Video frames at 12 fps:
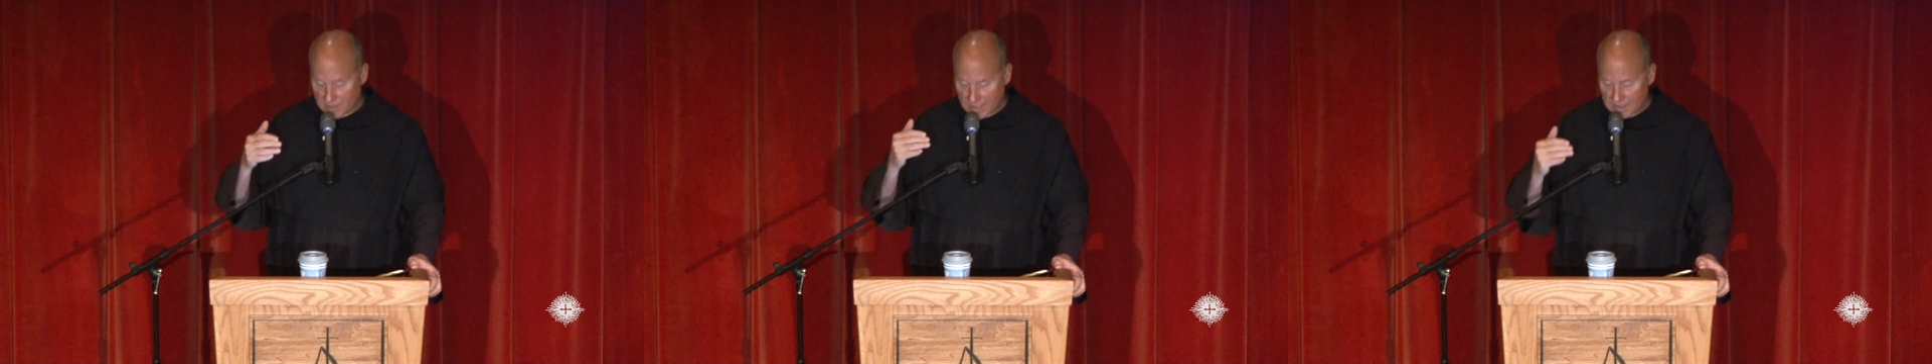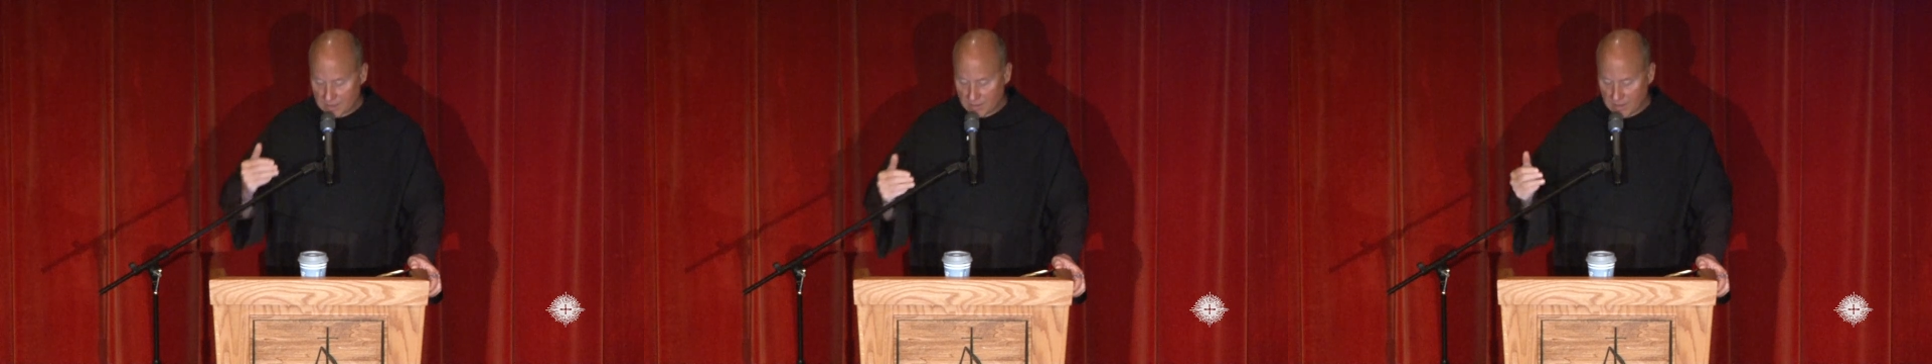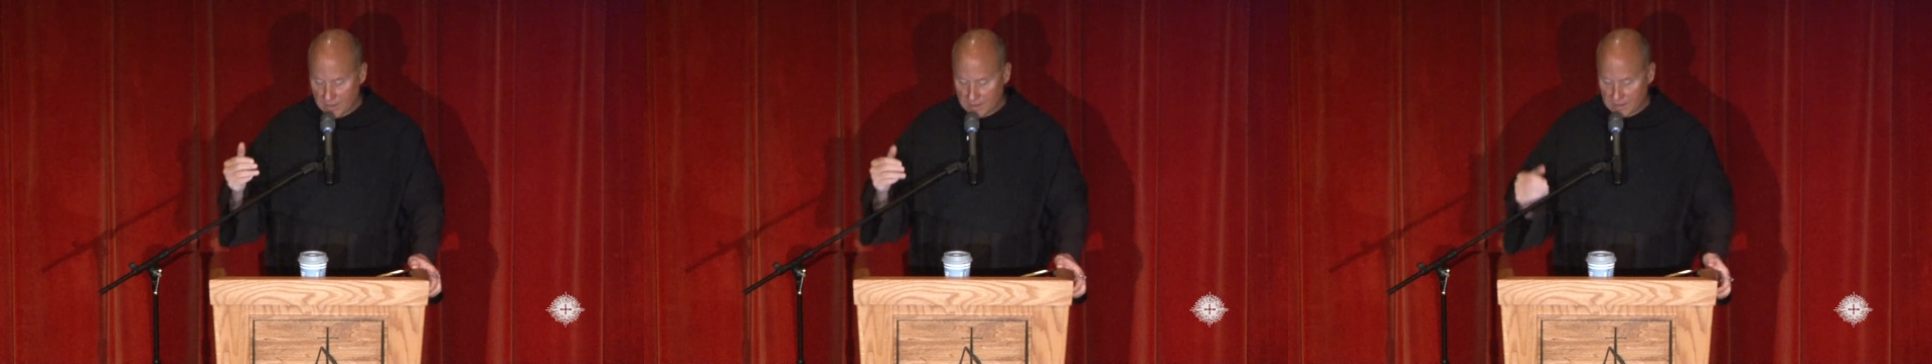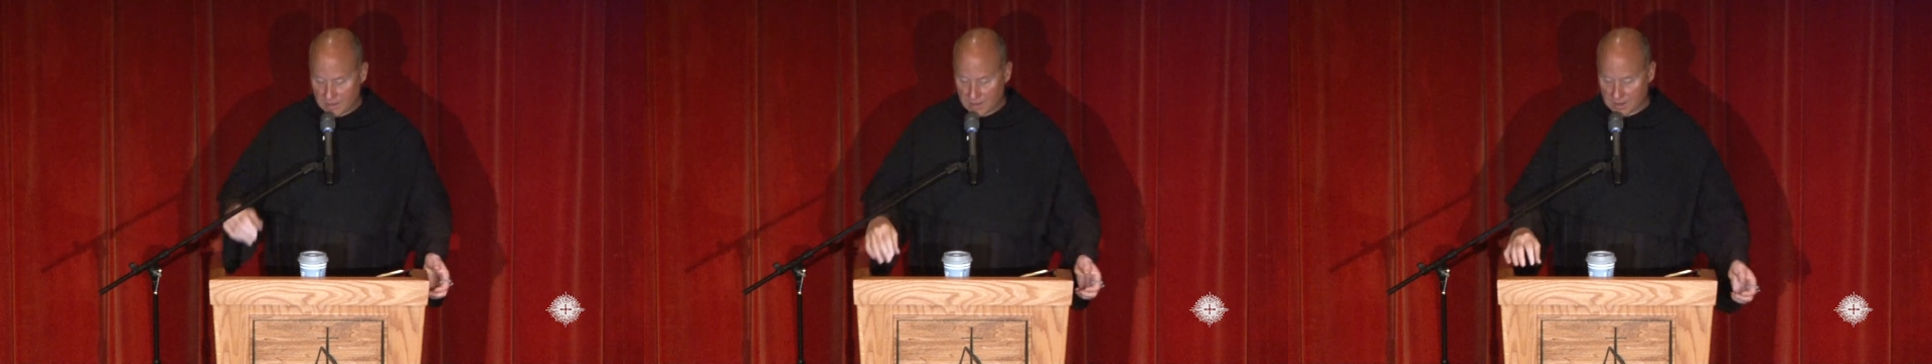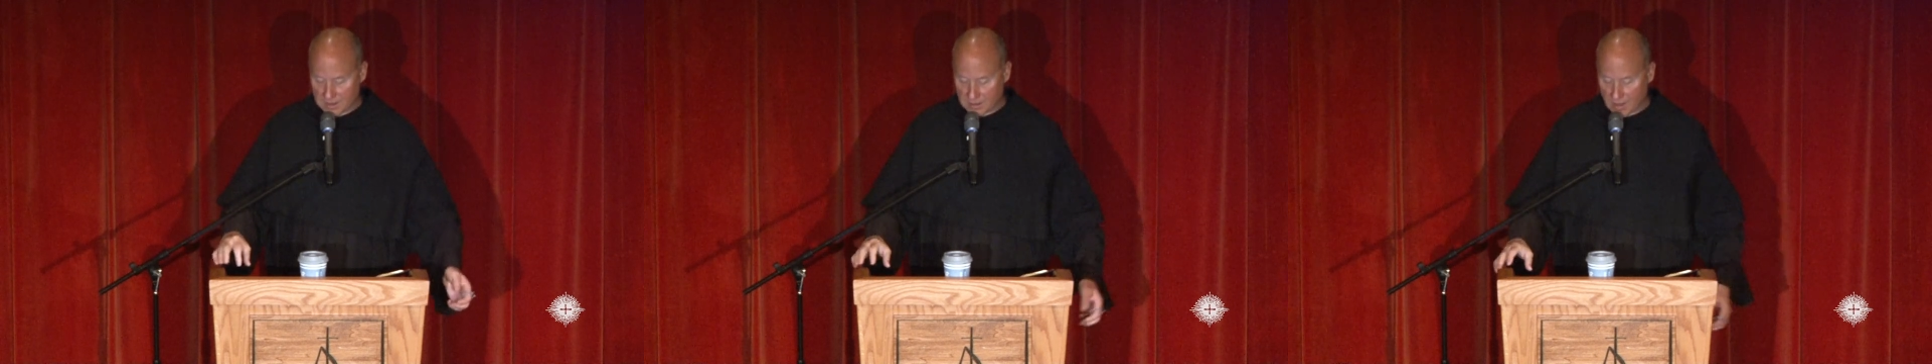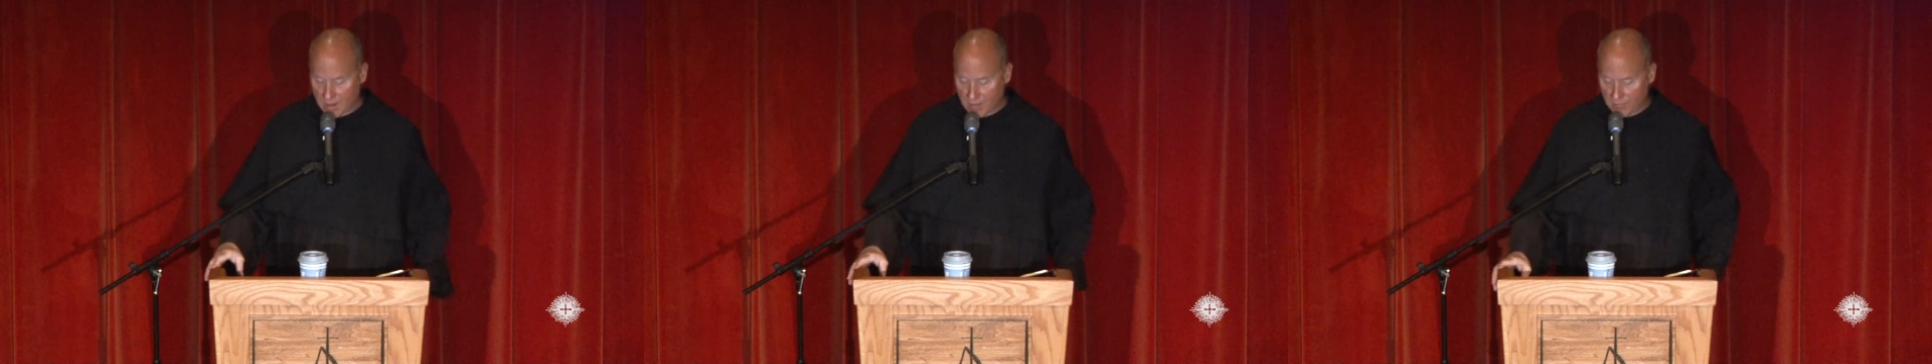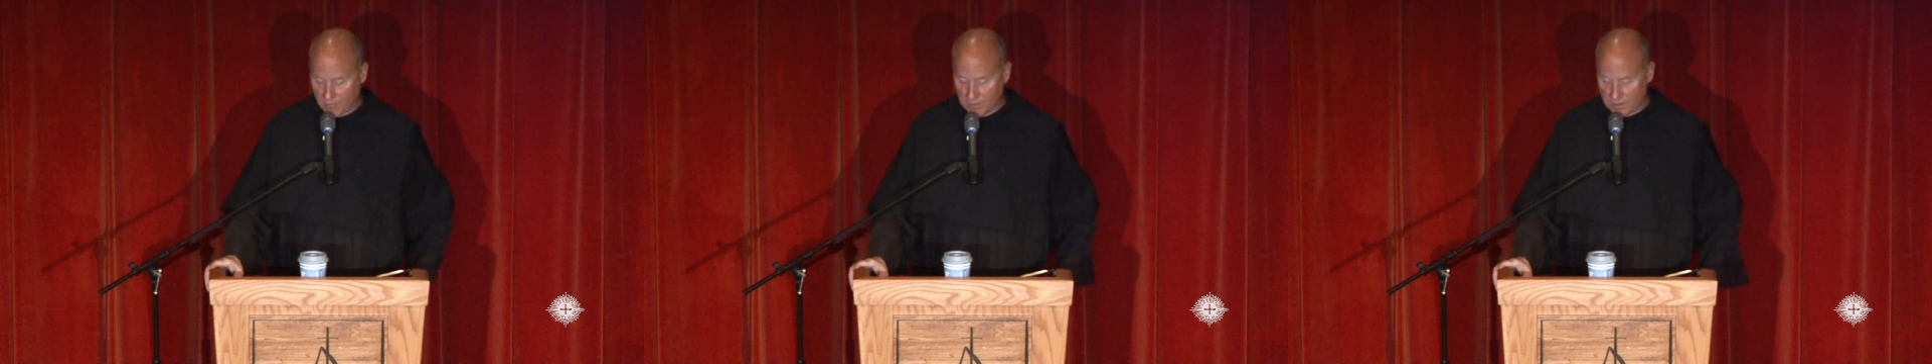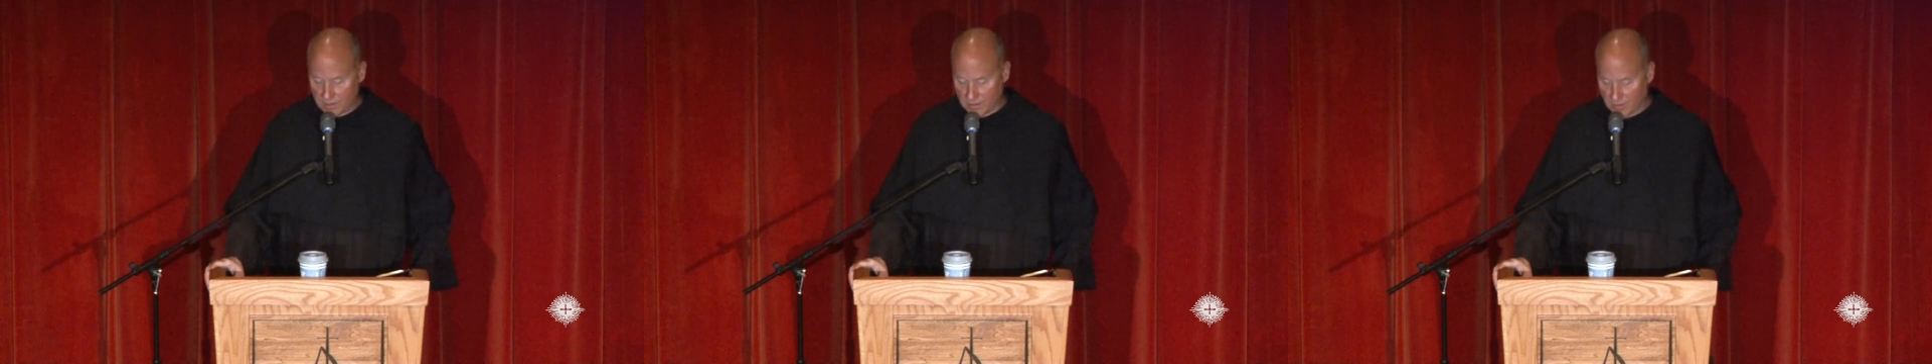enter into this offering
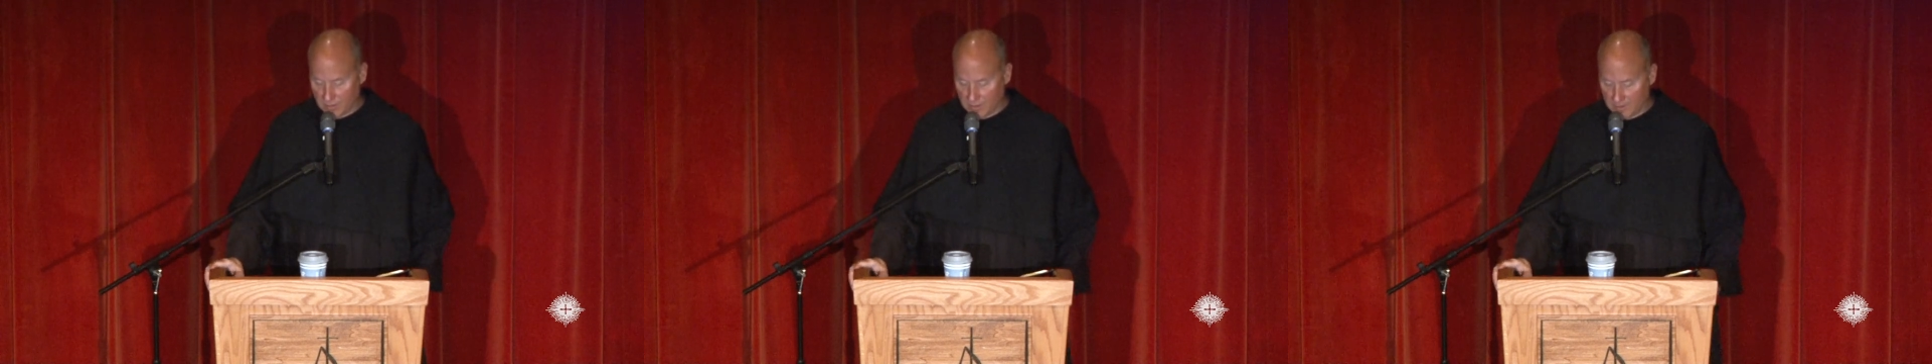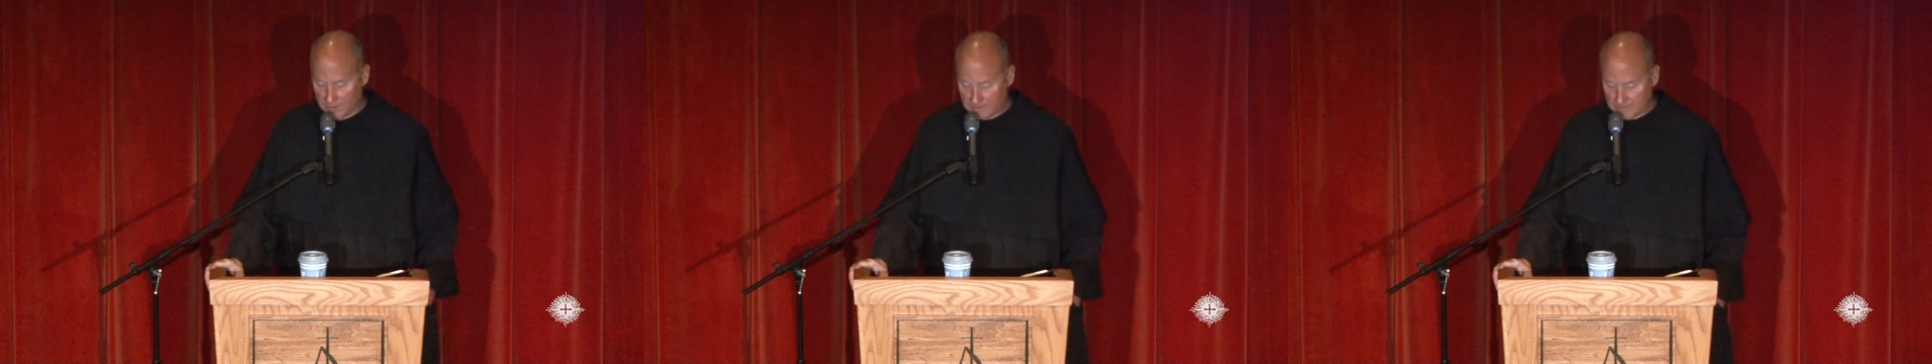to the Lord,